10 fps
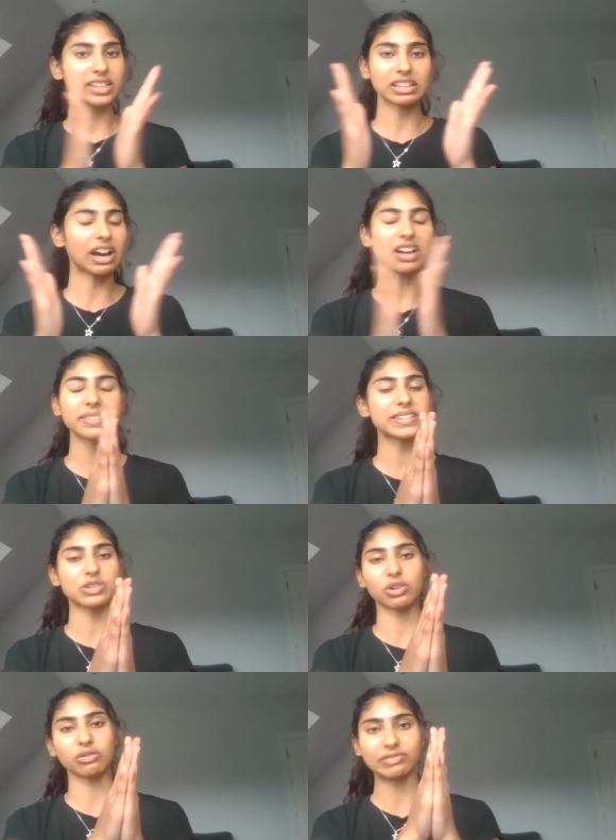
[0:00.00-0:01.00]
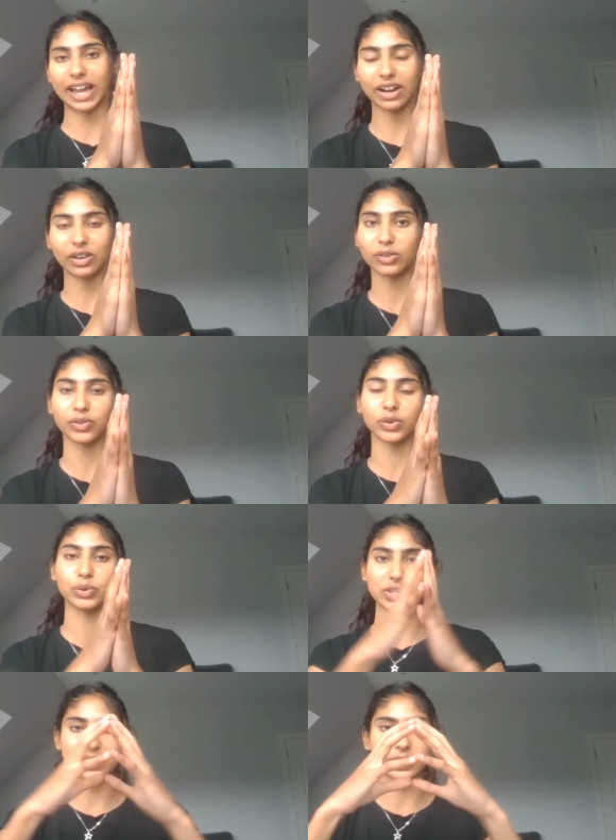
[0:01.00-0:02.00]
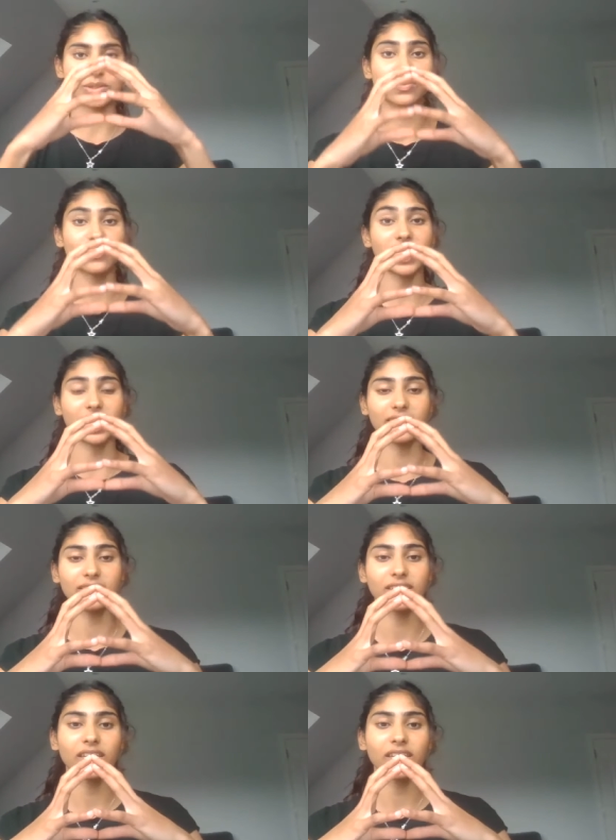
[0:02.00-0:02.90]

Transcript: The Earth is not flat, of course, it's a sphere.